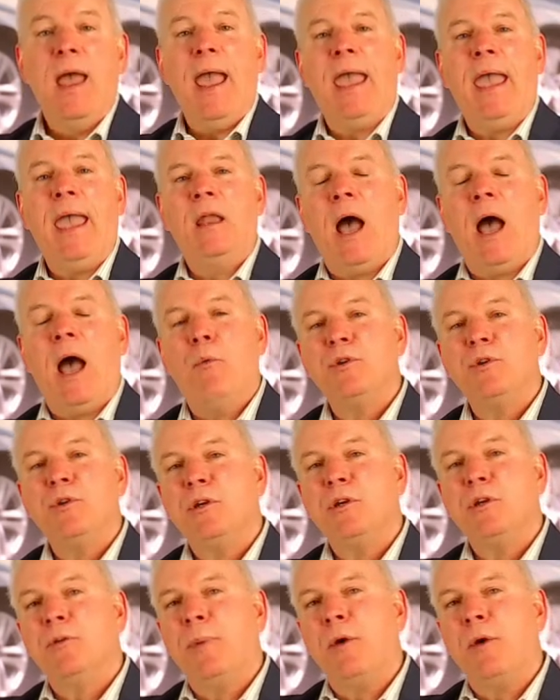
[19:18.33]
And I want
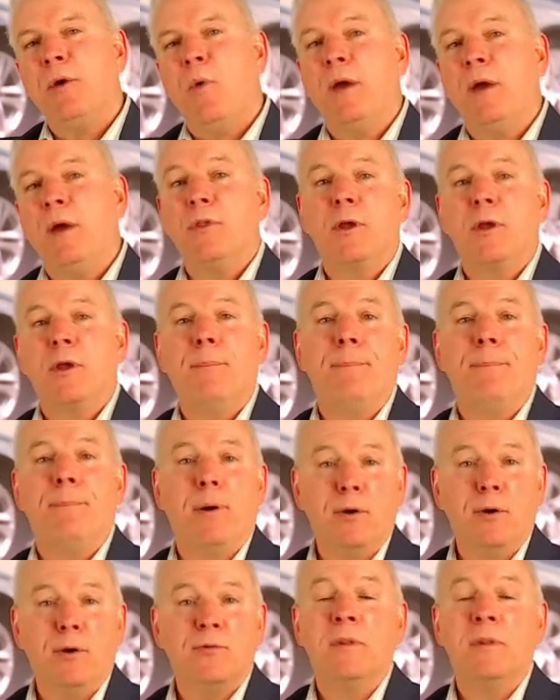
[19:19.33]
you to be aware
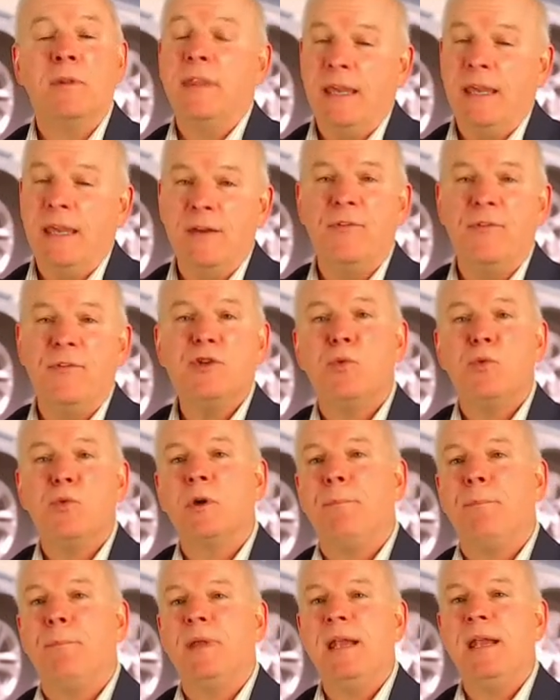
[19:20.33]
the individual
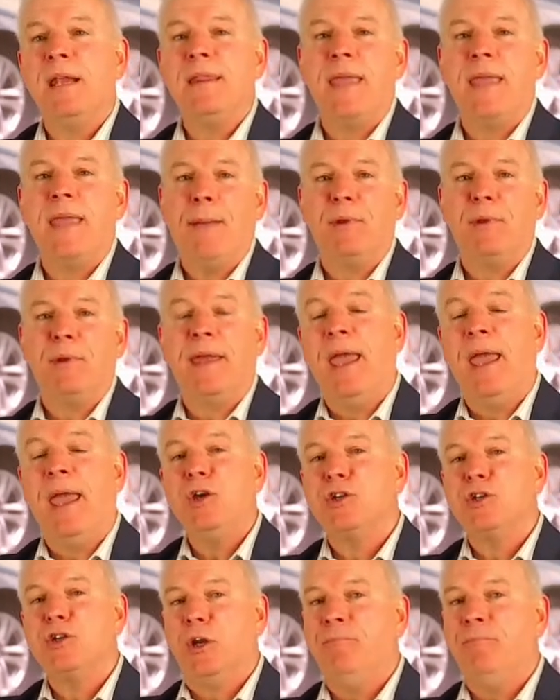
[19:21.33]
completing the
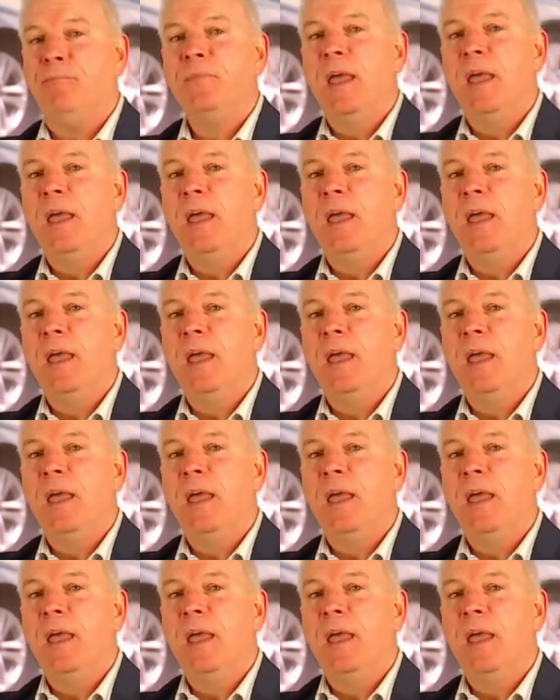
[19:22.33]
application